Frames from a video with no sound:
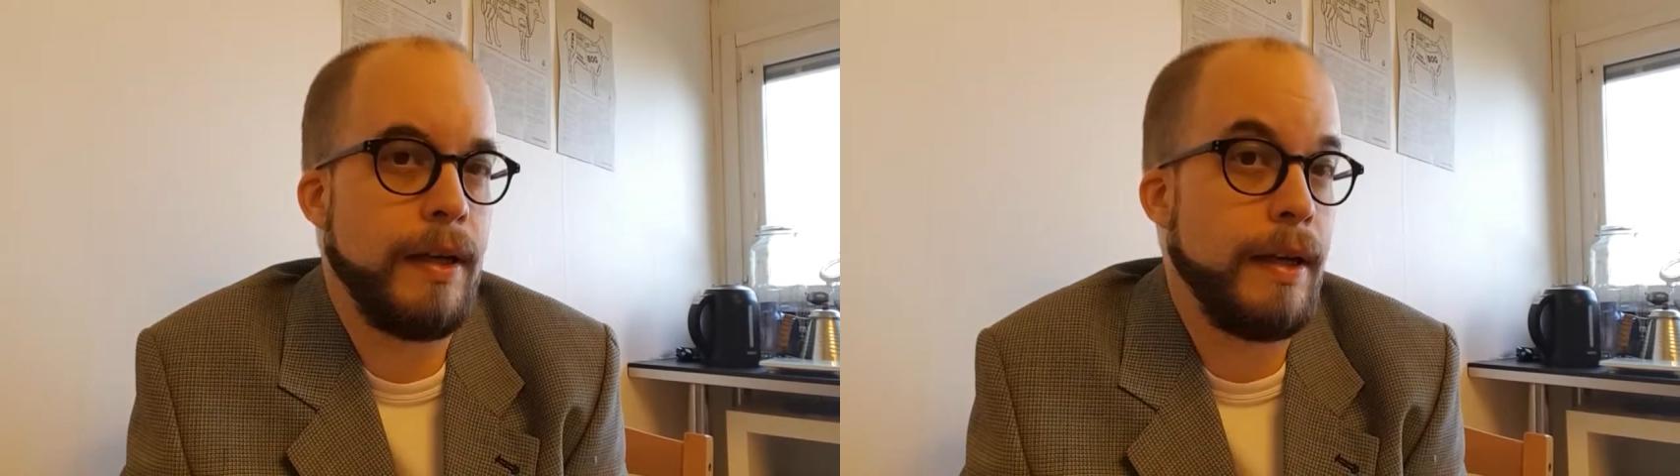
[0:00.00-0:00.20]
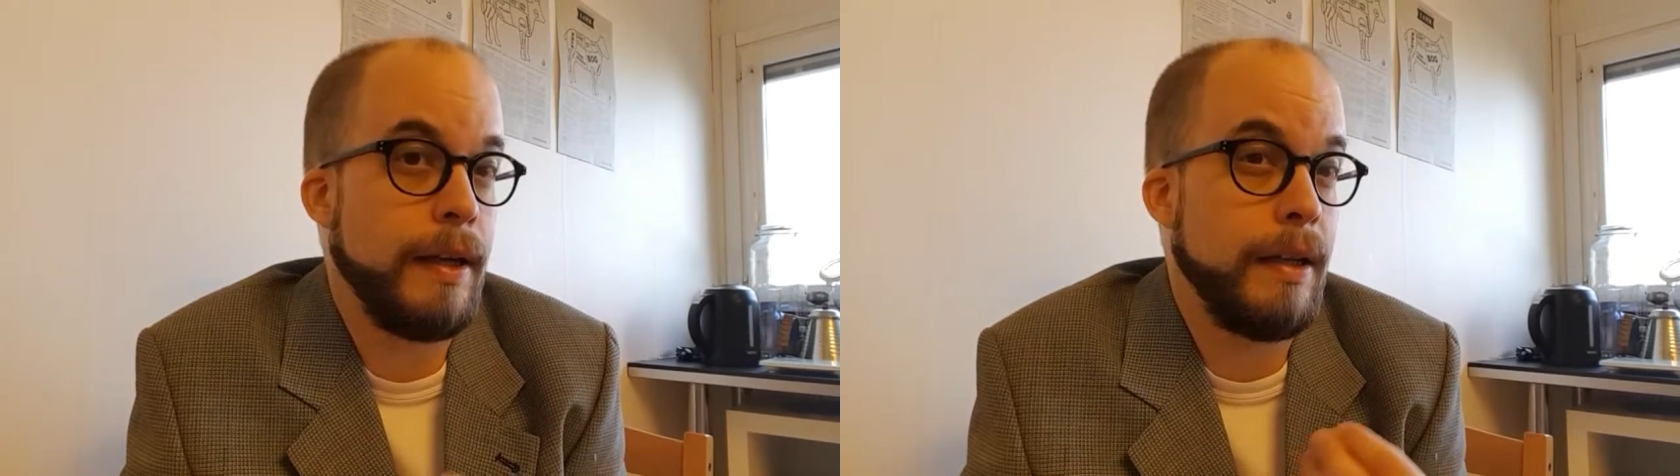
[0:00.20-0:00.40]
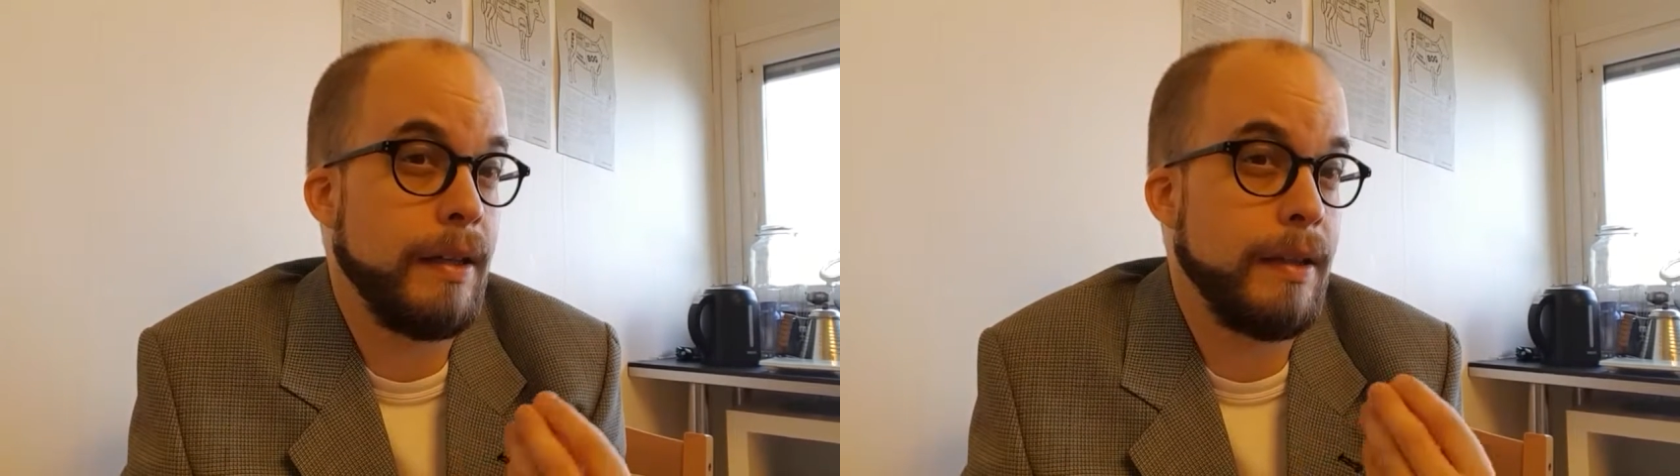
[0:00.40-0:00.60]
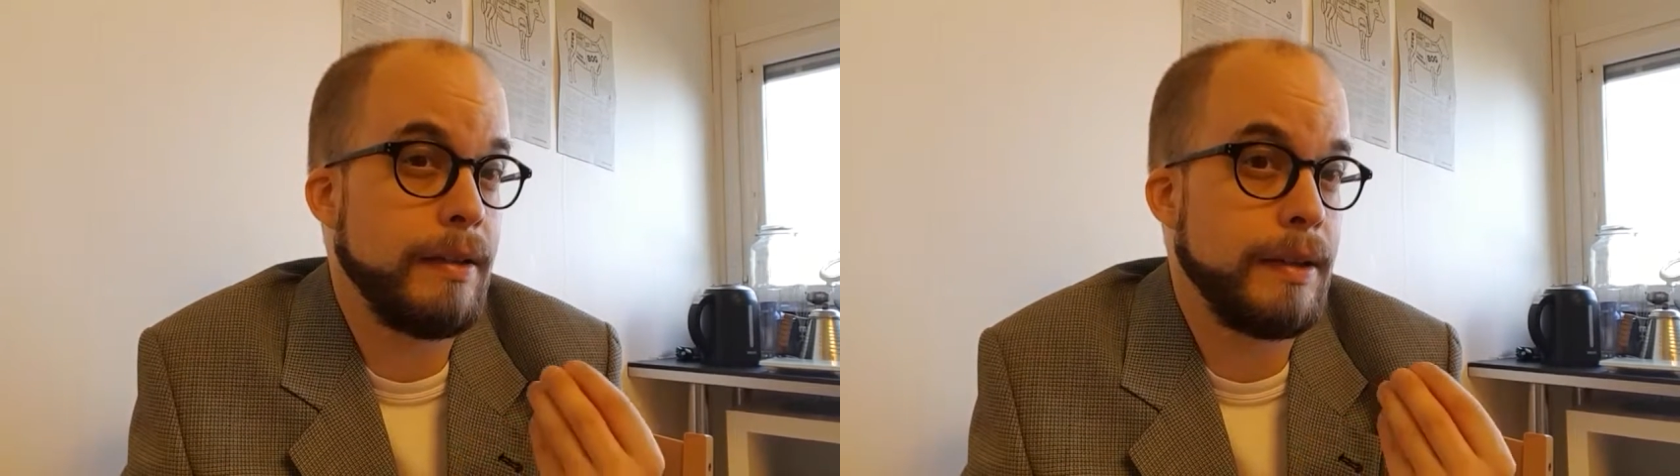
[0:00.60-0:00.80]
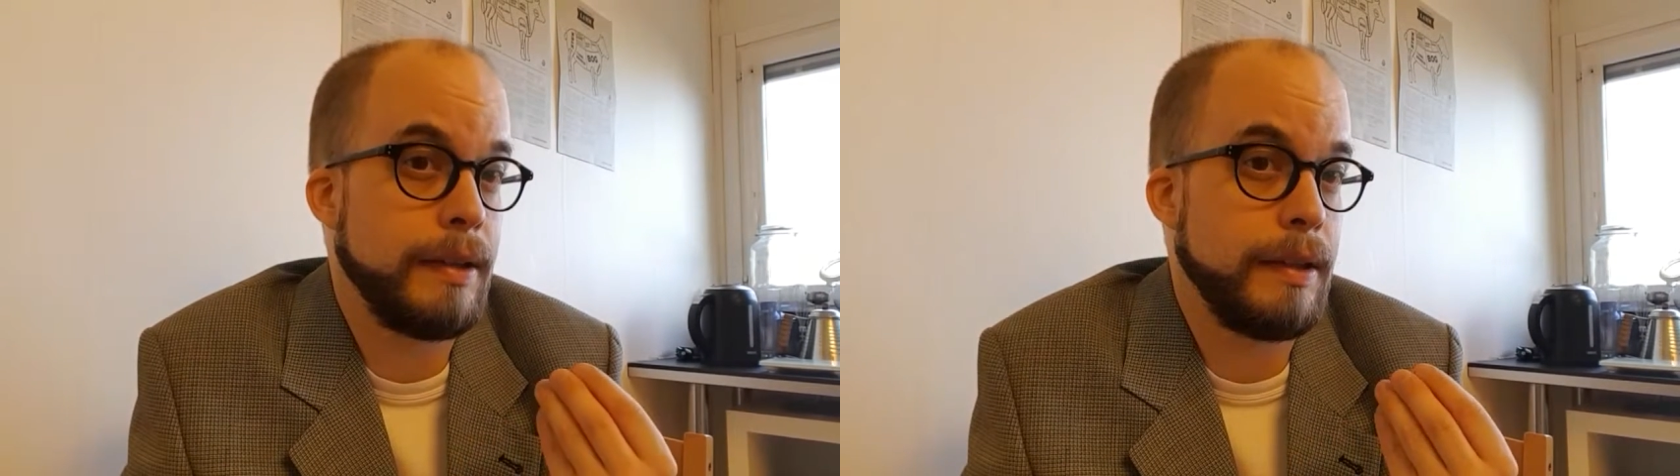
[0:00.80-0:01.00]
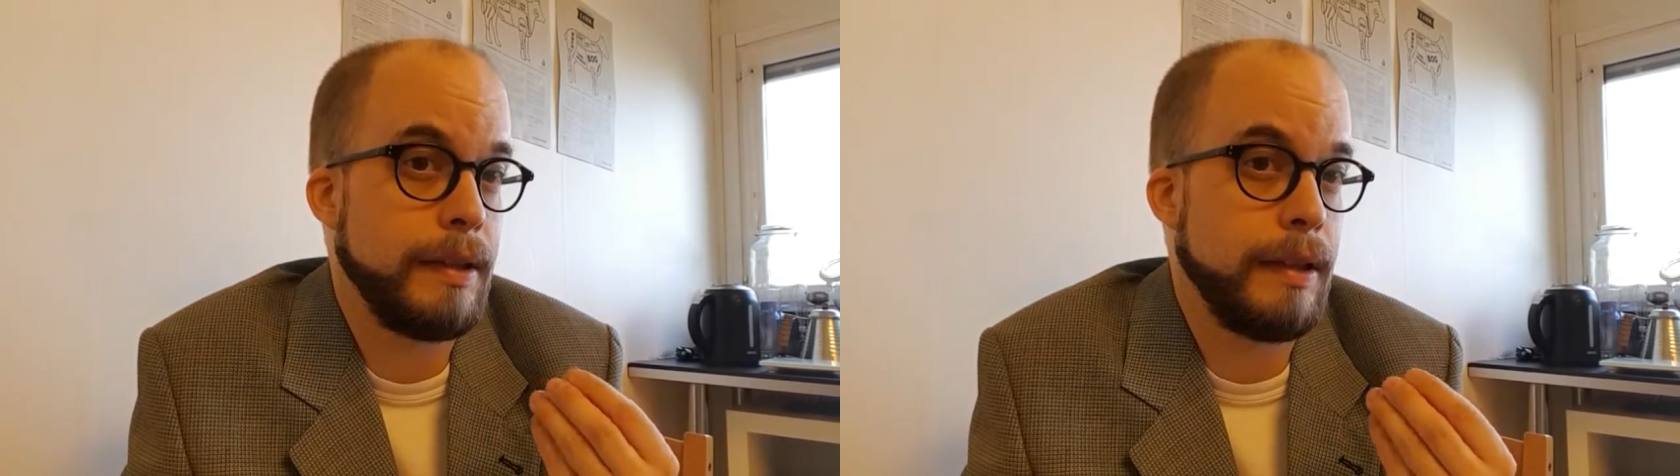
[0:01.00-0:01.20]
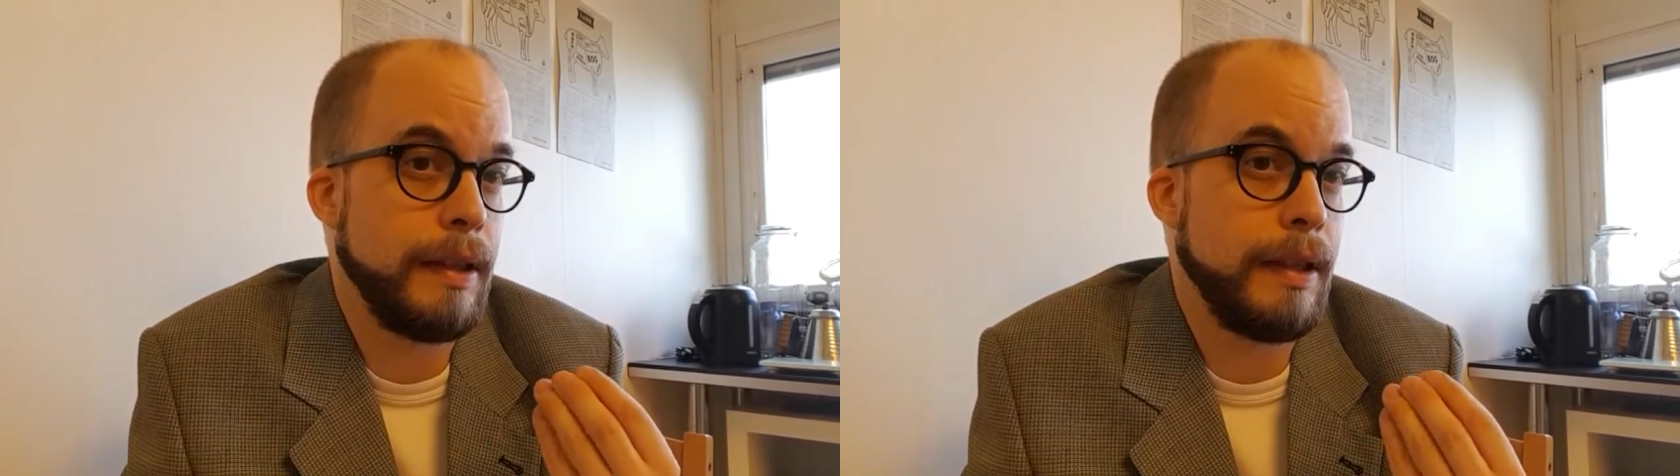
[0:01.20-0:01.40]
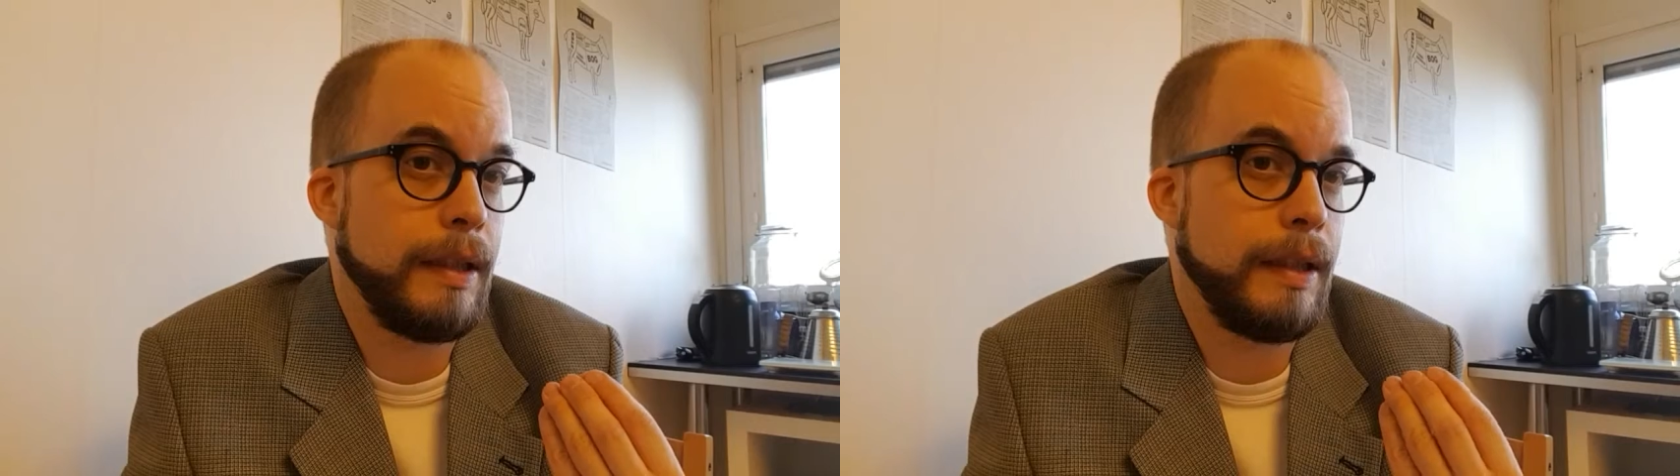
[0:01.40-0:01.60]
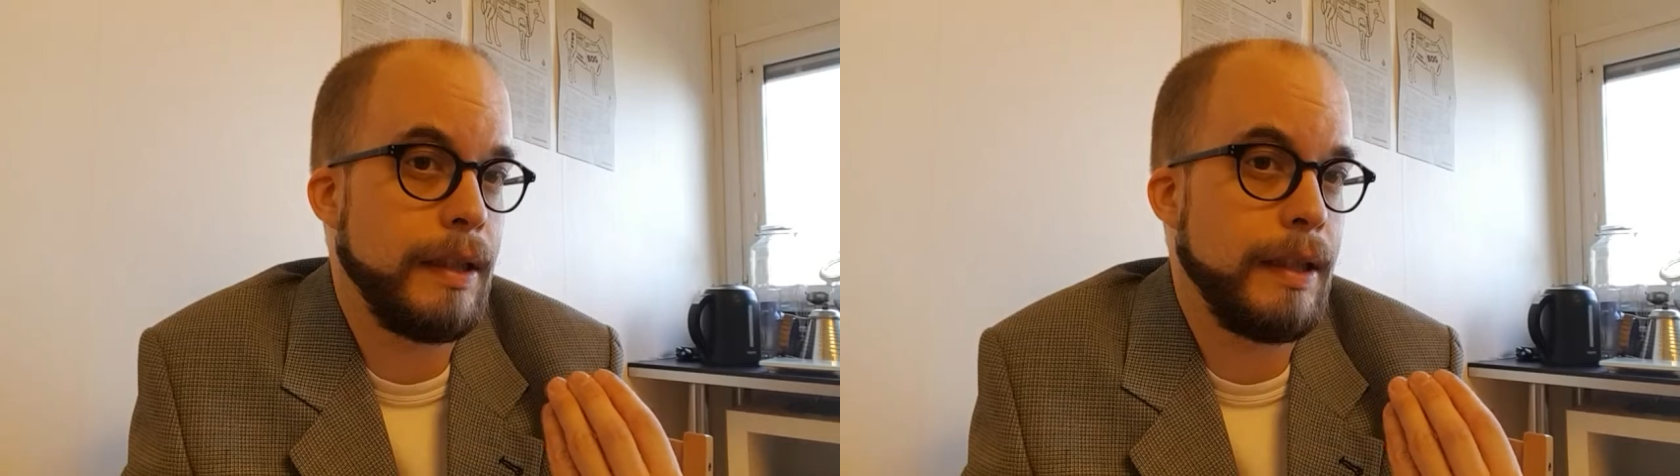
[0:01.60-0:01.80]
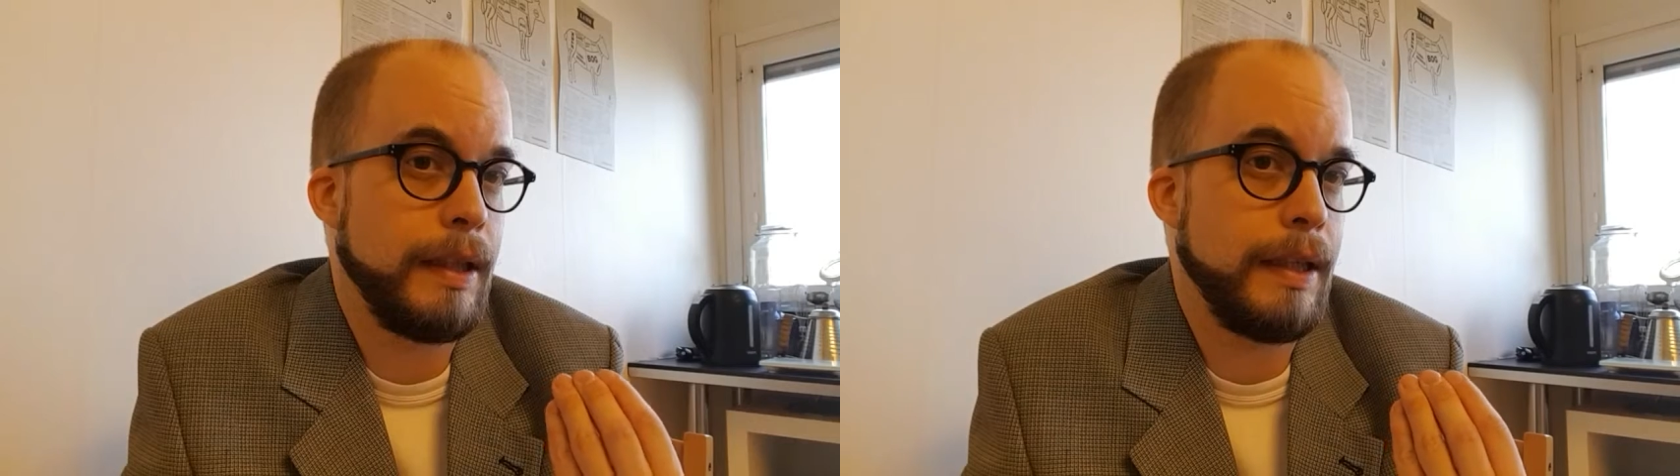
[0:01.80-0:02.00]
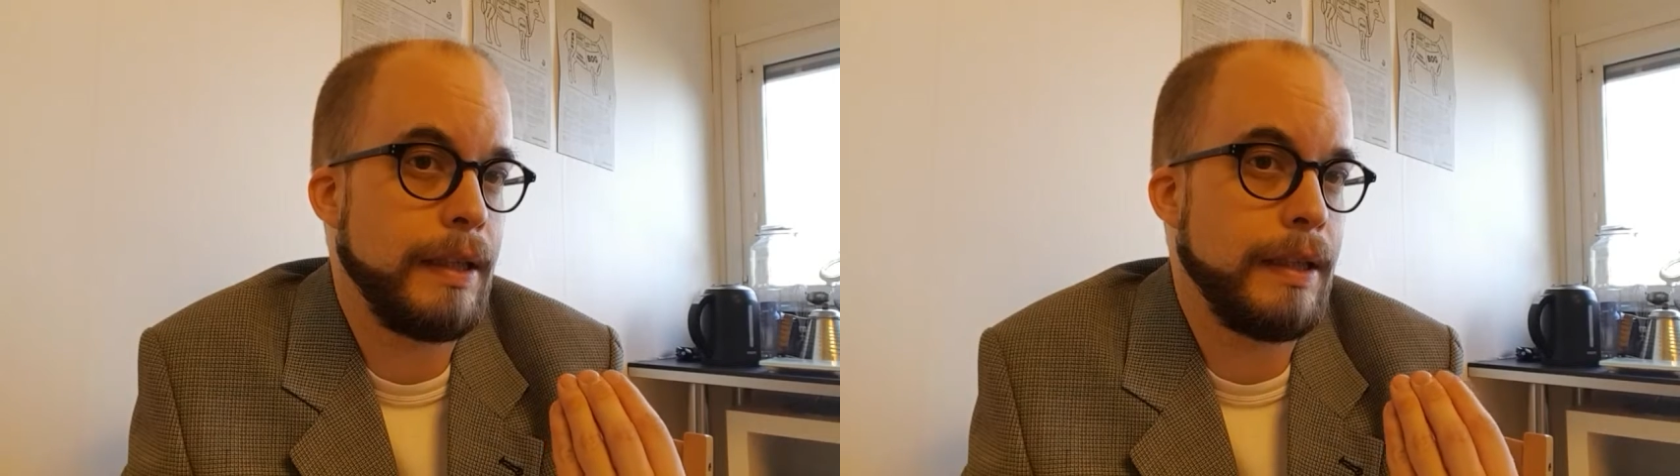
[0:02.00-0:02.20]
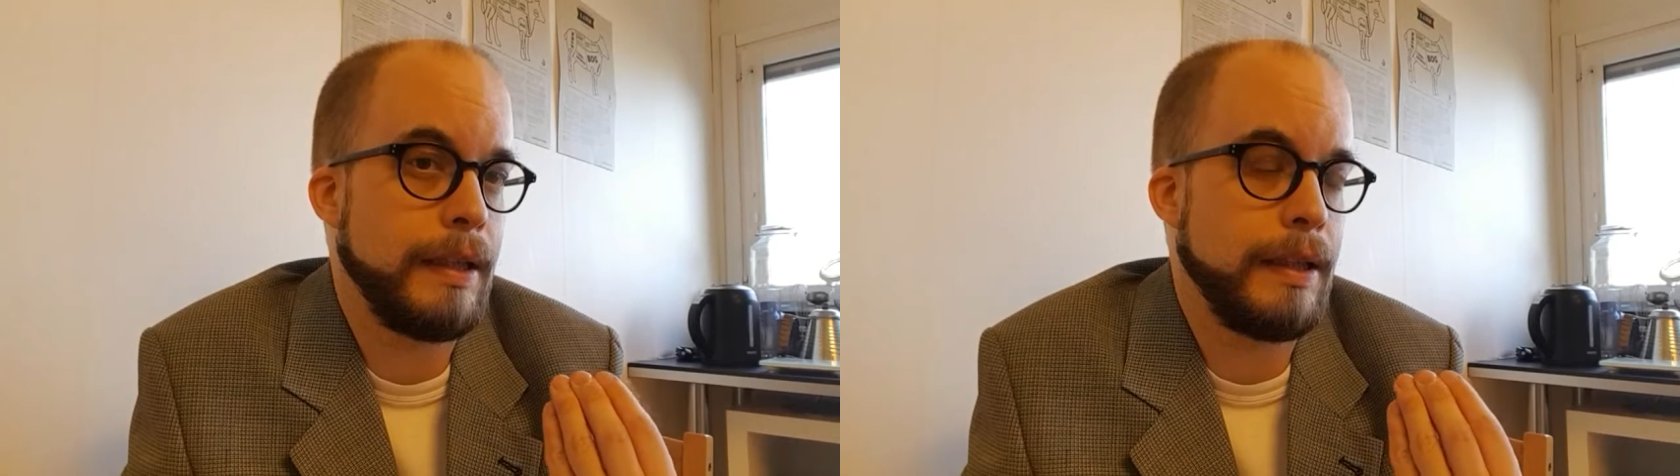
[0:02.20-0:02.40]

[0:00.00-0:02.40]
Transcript: And a slight